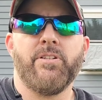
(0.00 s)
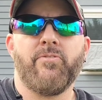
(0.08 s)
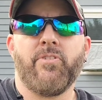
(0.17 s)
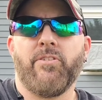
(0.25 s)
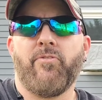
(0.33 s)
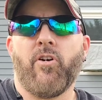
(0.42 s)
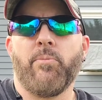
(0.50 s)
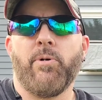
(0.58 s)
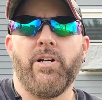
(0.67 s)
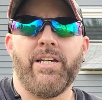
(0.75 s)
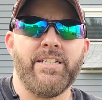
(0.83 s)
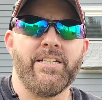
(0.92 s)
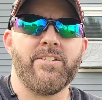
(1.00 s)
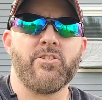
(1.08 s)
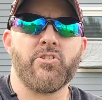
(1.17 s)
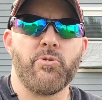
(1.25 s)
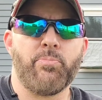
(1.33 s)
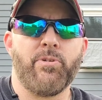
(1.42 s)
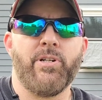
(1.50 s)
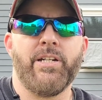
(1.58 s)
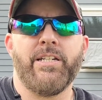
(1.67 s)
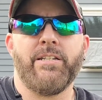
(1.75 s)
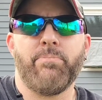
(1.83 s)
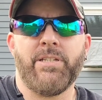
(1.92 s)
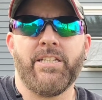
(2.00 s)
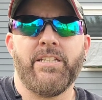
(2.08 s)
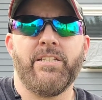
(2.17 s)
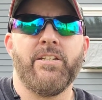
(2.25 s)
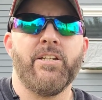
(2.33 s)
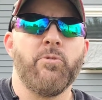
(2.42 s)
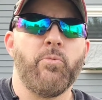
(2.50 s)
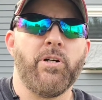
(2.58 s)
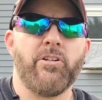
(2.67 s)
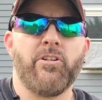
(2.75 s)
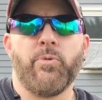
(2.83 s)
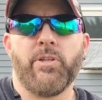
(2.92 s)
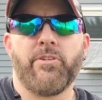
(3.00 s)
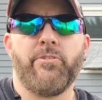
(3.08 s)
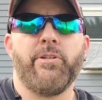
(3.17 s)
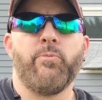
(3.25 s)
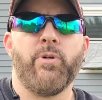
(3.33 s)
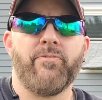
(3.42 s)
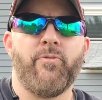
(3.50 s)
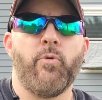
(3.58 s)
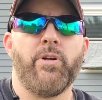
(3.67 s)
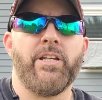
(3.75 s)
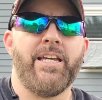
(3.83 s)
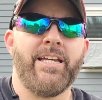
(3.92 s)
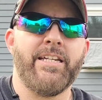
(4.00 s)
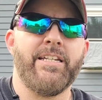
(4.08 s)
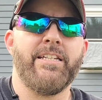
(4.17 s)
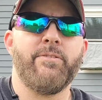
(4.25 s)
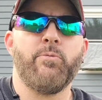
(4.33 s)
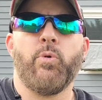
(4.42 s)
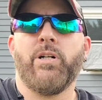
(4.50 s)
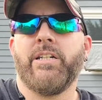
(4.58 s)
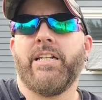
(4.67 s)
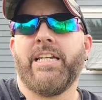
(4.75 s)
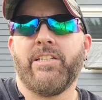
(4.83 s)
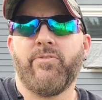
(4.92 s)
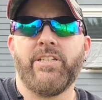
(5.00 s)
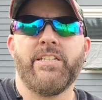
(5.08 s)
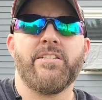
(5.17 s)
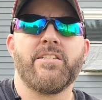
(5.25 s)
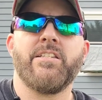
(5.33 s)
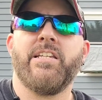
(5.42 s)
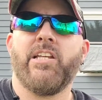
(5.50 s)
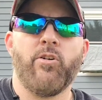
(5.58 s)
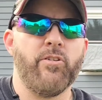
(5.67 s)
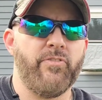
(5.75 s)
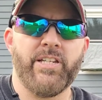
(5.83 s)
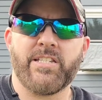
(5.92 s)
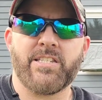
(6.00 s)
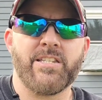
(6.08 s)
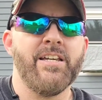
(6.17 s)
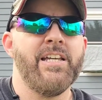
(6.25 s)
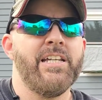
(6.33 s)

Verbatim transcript: for the Farmall A, super A, B, one hundred, one thirty, one forty, A, one A Vs. It all fits.